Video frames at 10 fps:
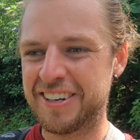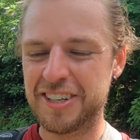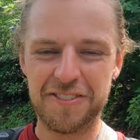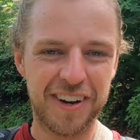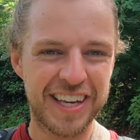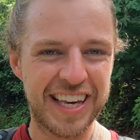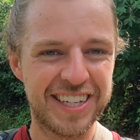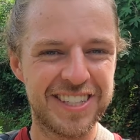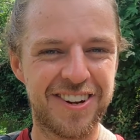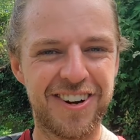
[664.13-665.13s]
I was just full of
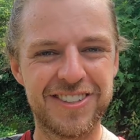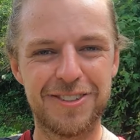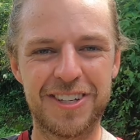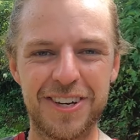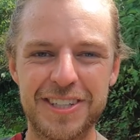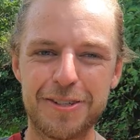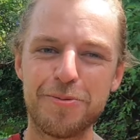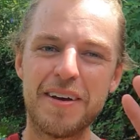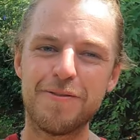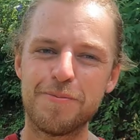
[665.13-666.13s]
kids, and they're all so cute,
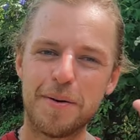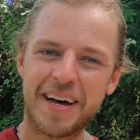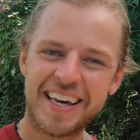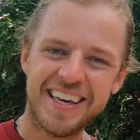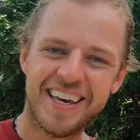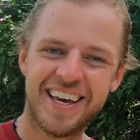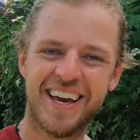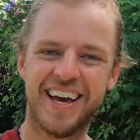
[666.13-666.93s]
just waving bye bye.